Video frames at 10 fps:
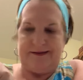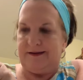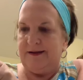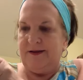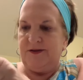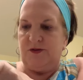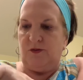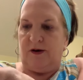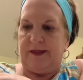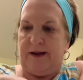and do
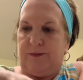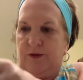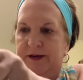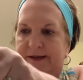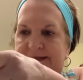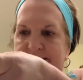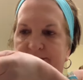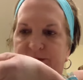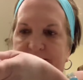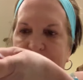all that pretty
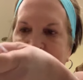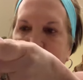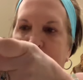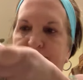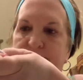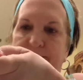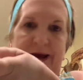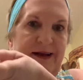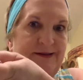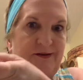stuff with these piping
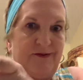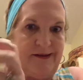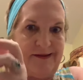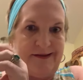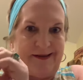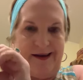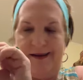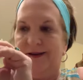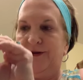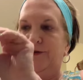bags. So this is kind
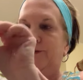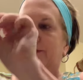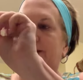of new